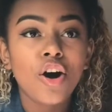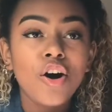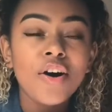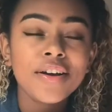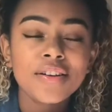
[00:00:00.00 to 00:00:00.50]

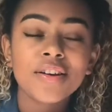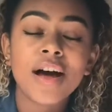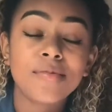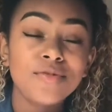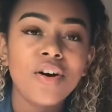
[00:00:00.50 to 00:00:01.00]
I
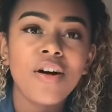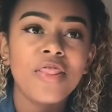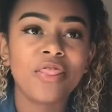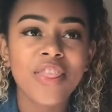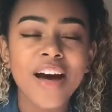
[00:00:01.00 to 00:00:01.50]
am not
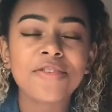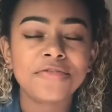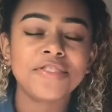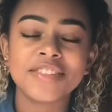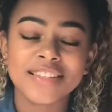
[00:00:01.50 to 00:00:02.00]
that
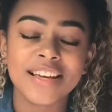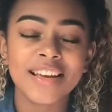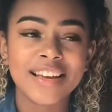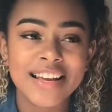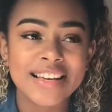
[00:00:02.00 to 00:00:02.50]
fussy
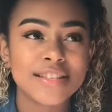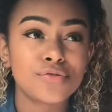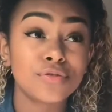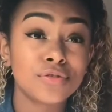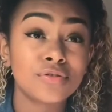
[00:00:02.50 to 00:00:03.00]
an eater
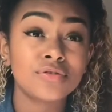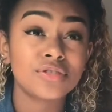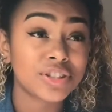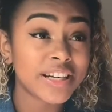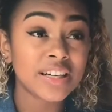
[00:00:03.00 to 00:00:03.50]
or
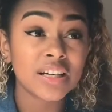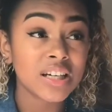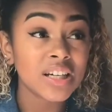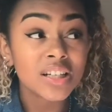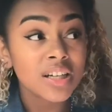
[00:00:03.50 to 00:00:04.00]

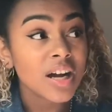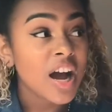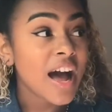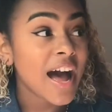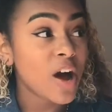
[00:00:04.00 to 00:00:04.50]
drinker.
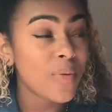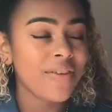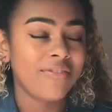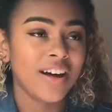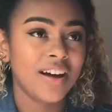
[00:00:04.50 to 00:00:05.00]

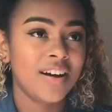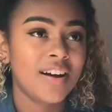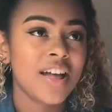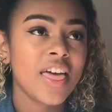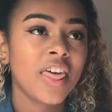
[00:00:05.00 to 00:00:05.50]
However,
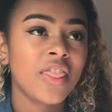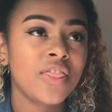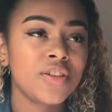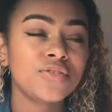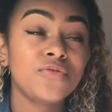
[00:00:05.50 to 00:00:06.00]

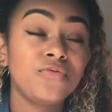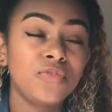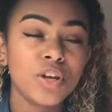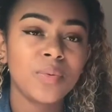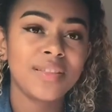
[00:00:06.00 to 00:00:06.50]
the
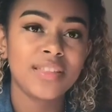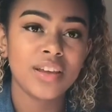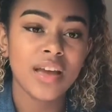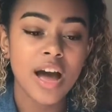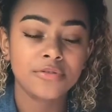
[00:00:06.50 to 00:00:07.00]
fluid that
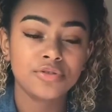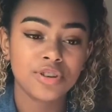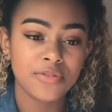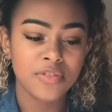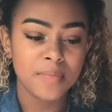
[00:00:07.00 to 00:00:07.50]
you have to
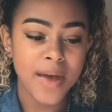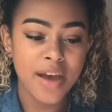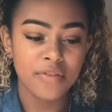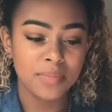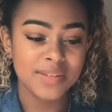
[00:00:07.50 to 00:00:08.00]
drink for the
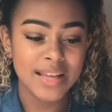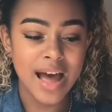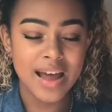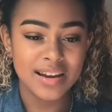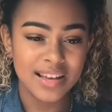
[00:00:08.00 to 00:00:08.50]
barium
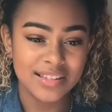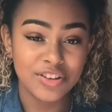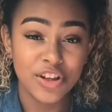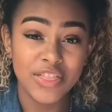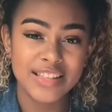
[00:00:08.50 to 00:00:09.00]
scan is
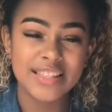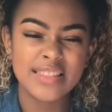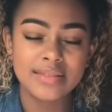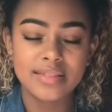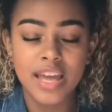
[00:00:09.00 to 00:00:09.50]
like this
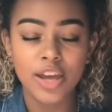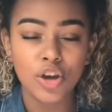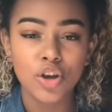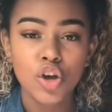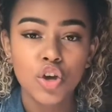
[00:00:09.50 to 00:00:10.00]
thick,
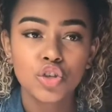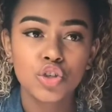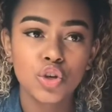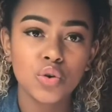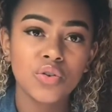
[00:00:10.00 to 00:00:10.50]

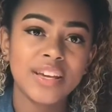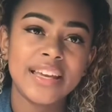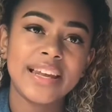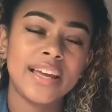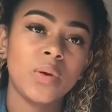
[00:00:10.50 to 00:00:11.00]
chalky
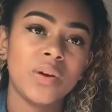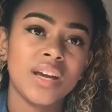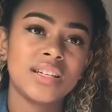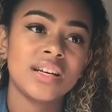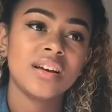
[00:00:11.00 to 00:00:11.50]
liquid,